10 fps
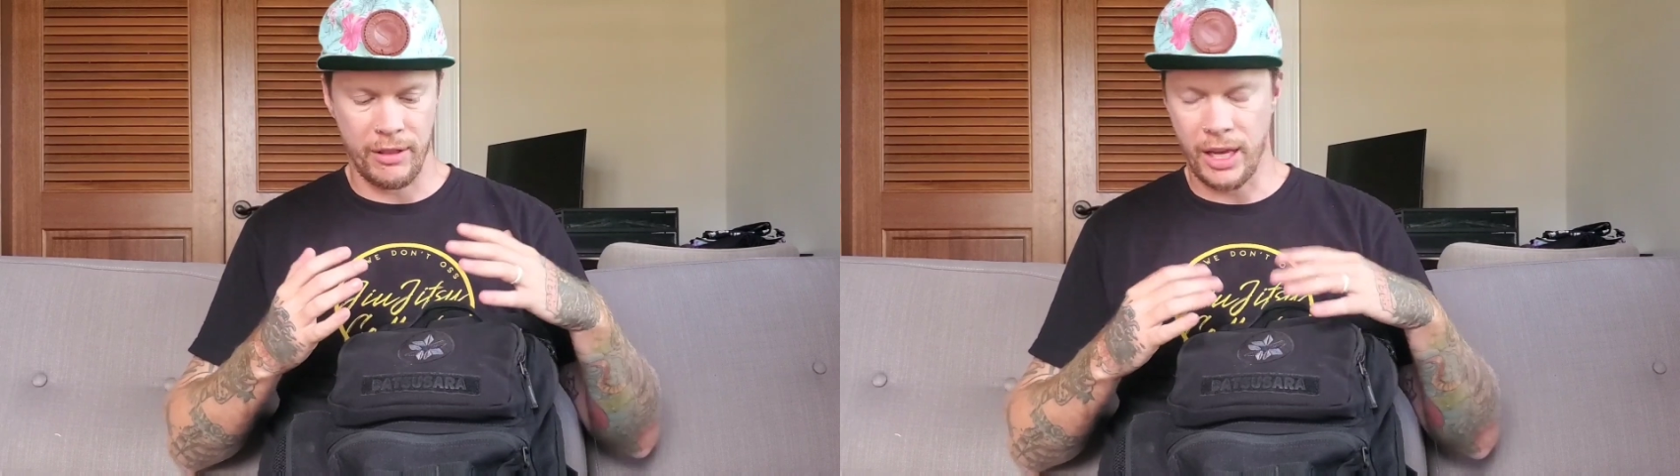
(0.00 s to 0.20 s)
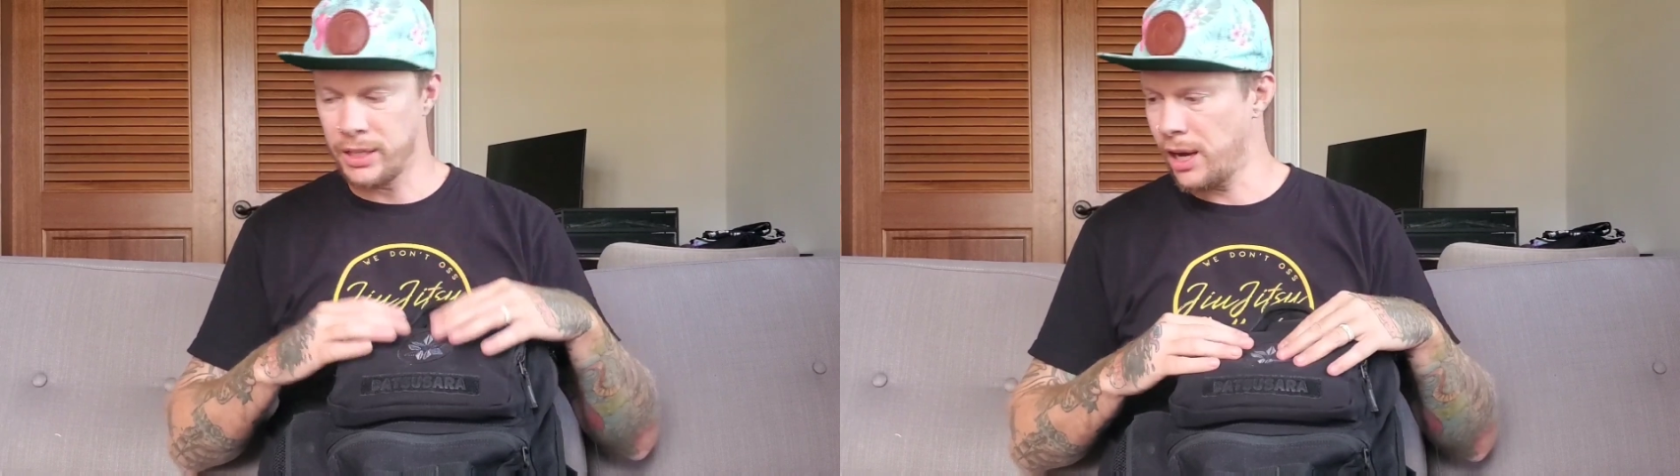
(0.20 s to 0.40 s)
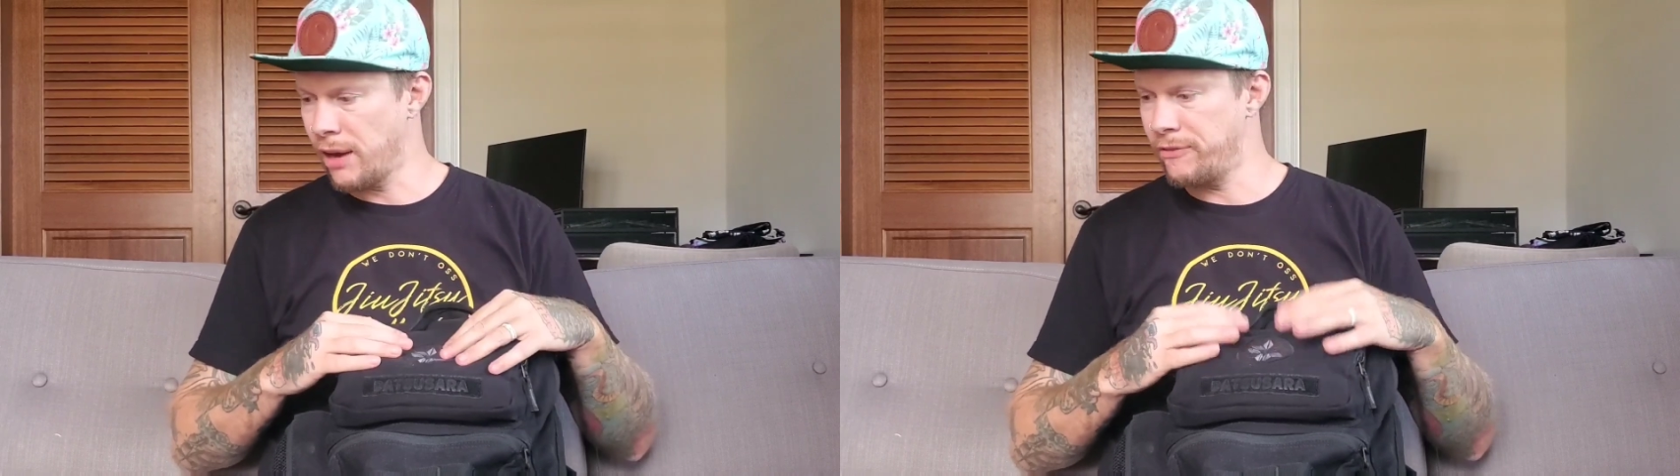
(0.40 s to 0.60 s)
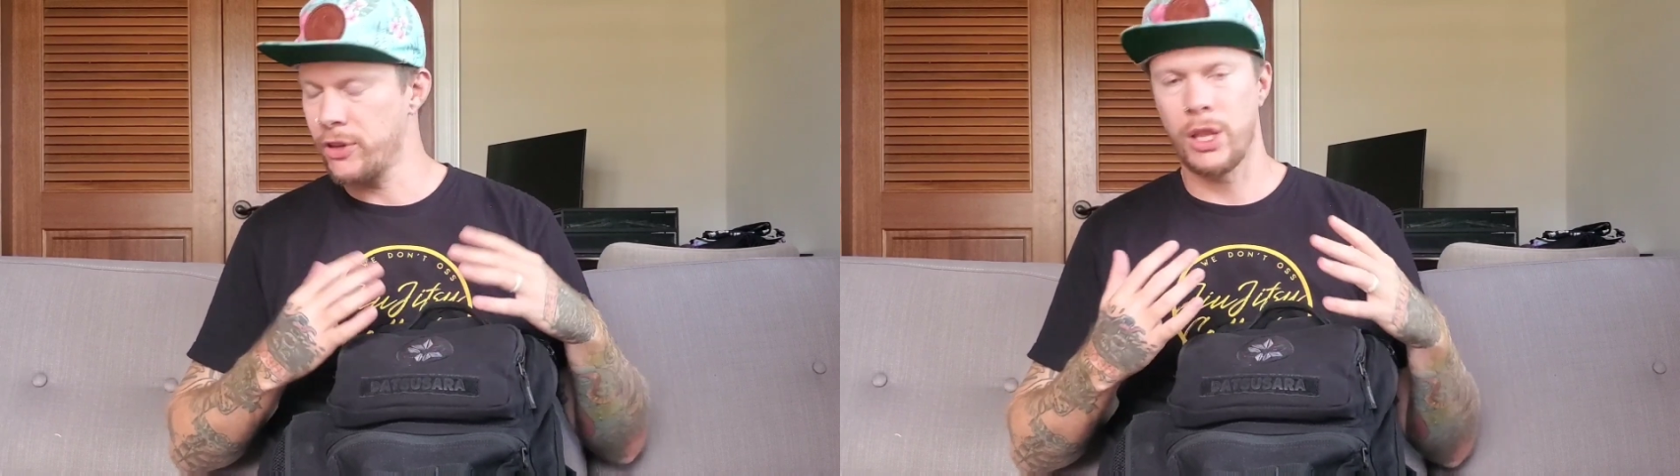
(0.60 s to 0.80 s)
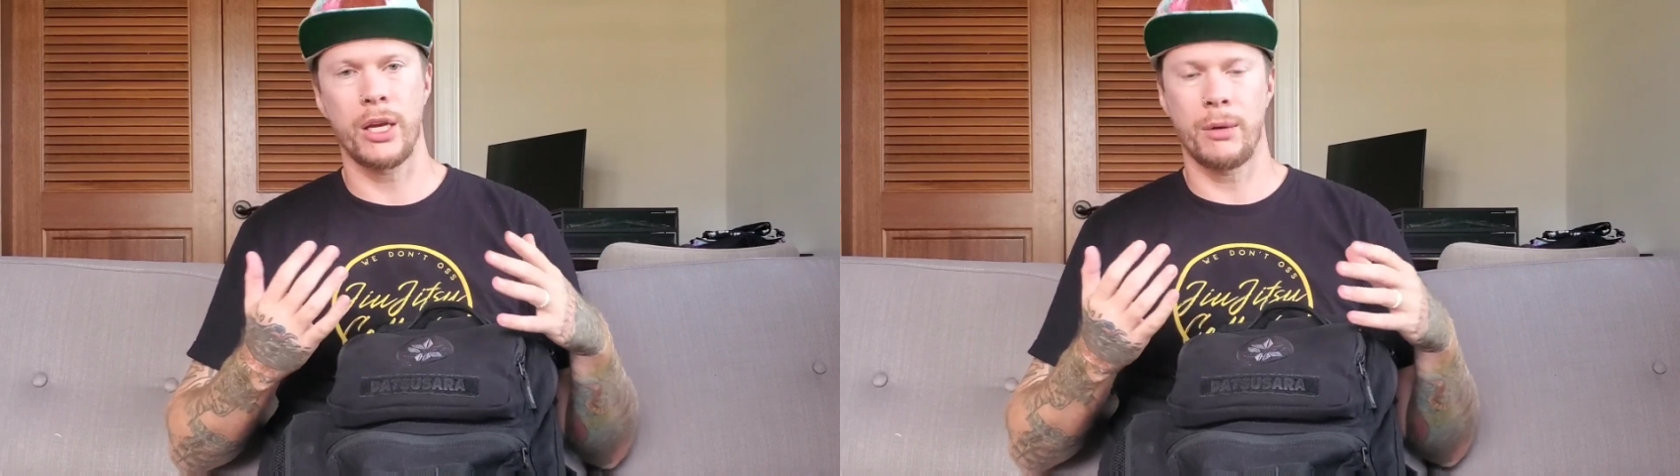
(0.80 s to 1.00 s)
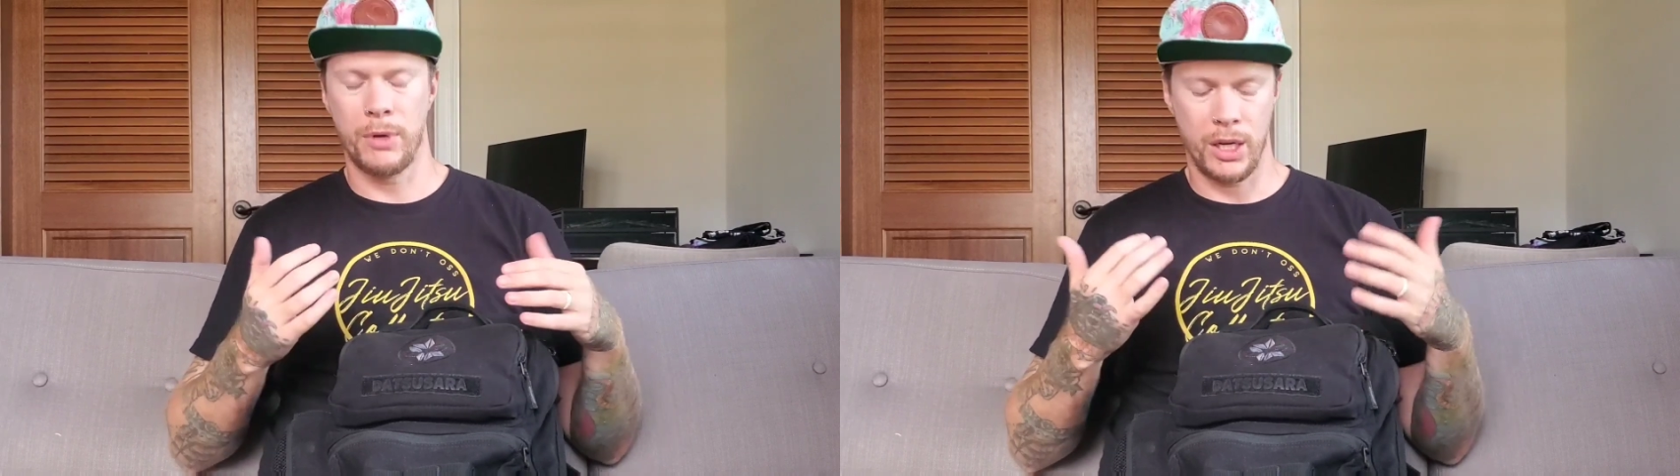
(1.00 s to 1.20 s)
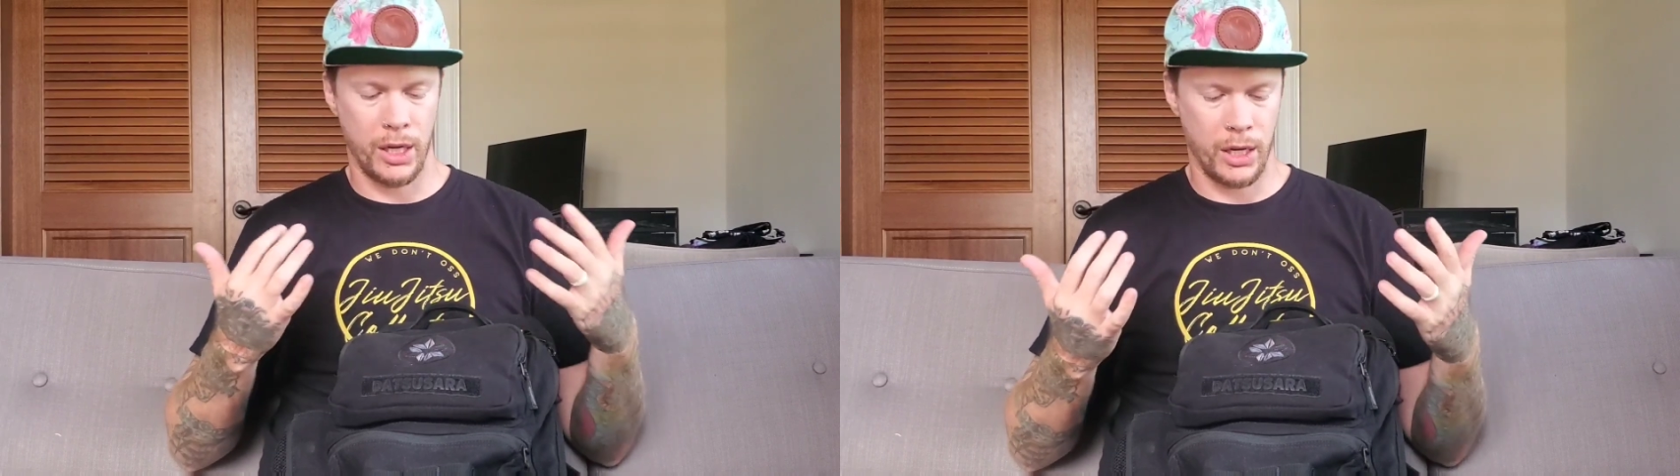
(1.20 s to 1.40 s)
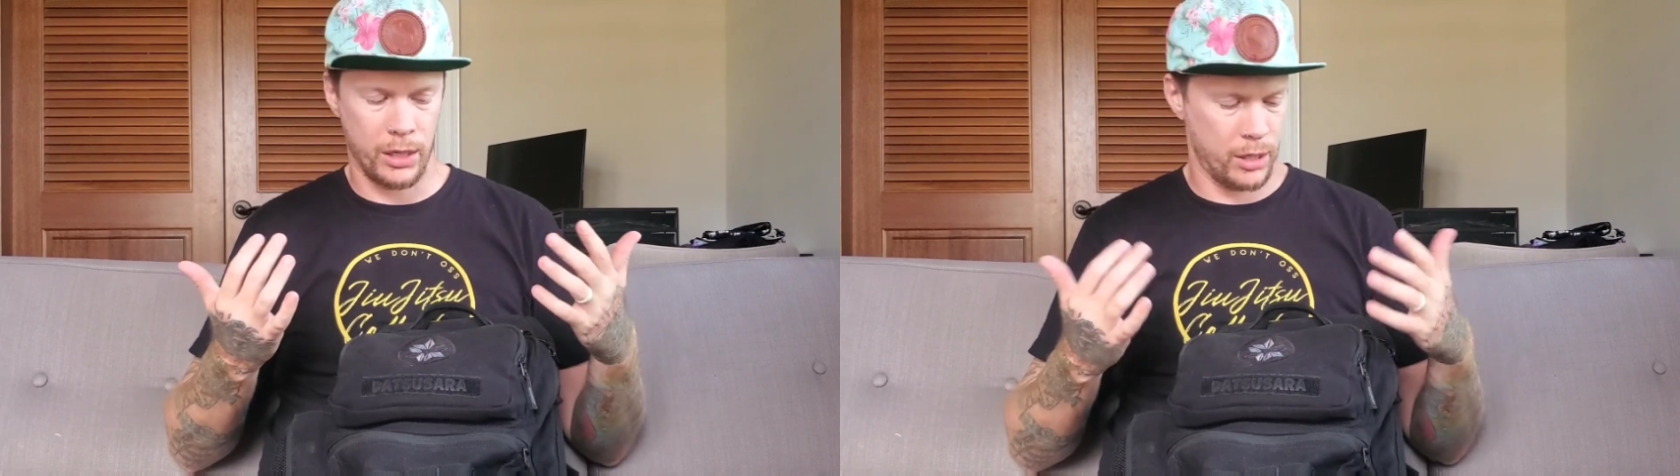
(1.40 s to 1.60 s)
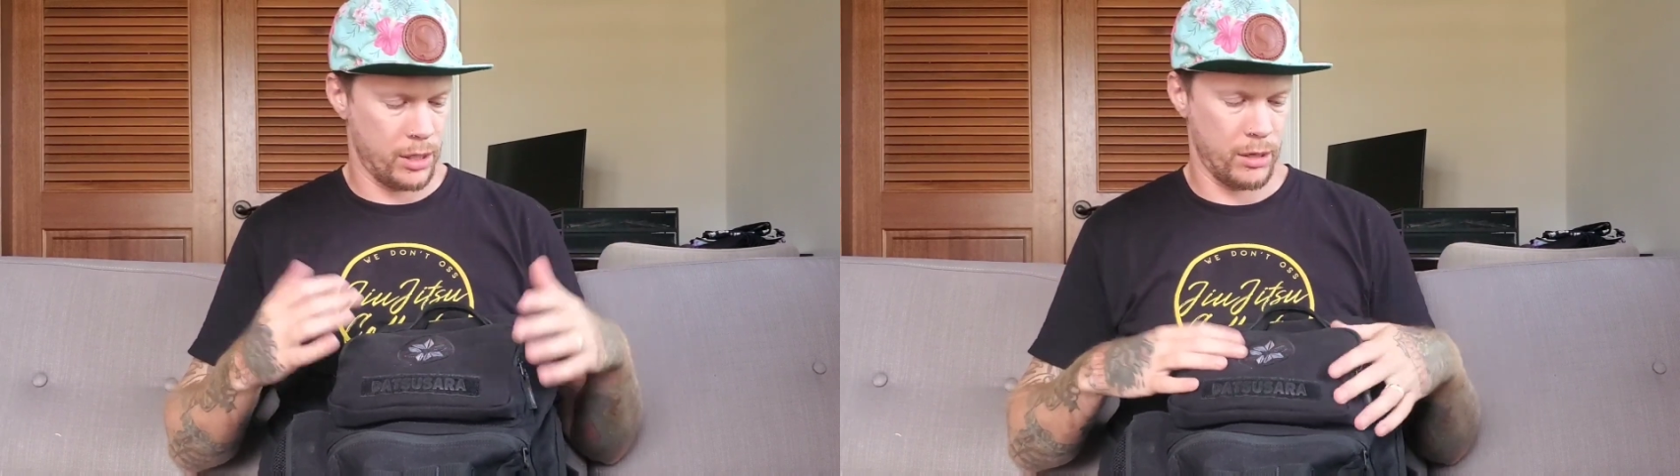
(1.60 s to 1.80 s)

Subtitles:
I feel like I'm gonna get